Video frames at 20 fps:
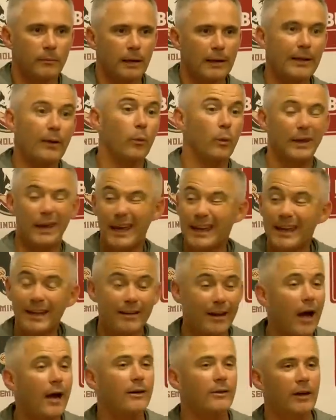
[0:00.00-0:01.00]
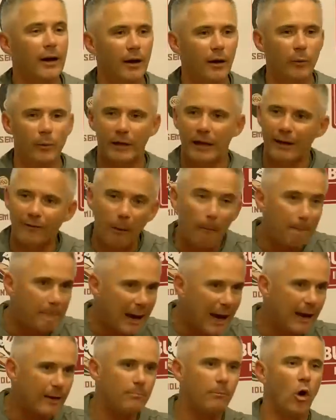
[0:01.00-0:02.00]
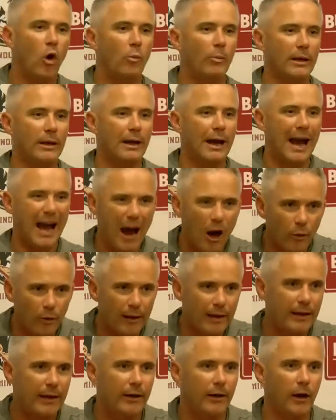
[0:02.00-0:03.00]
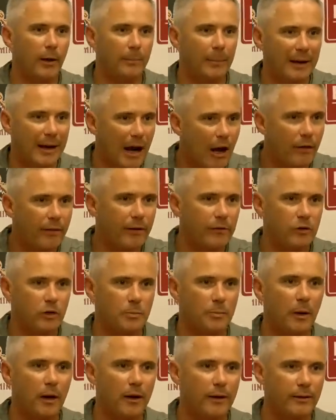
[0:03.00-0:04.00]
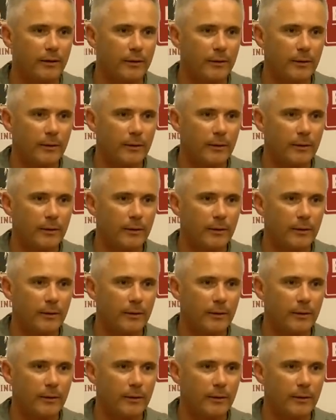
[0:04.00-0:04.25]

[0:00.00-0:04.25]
And then when they get knocked down, when they have a bad moment, how they get up and how they respond.